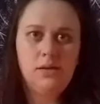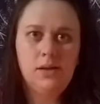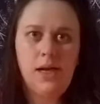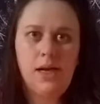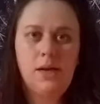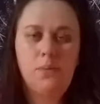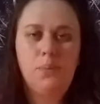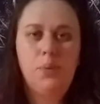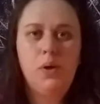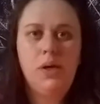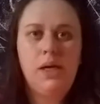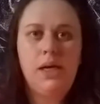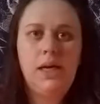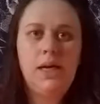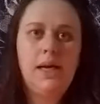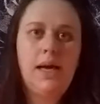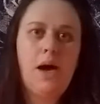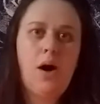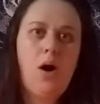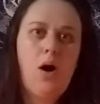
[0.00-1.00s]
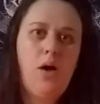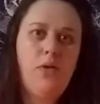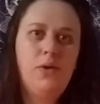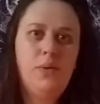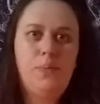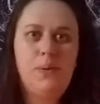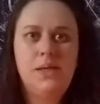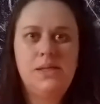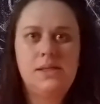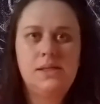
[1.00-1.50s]
like putting all the
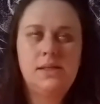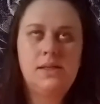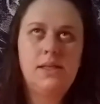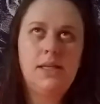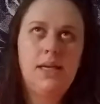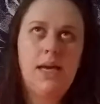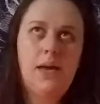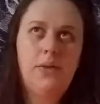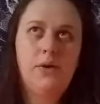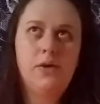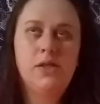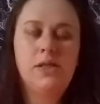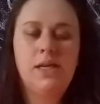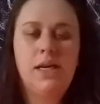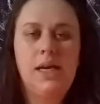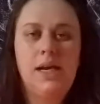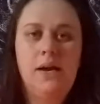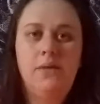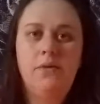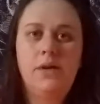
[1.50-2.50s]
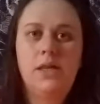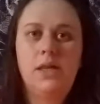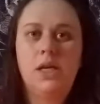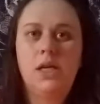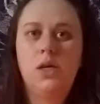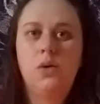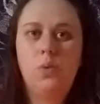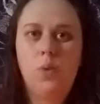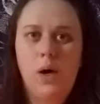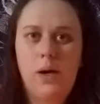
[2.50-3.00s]
pieces together to get everything
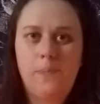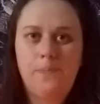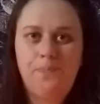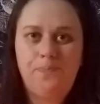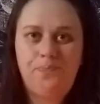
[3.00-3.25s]
you want.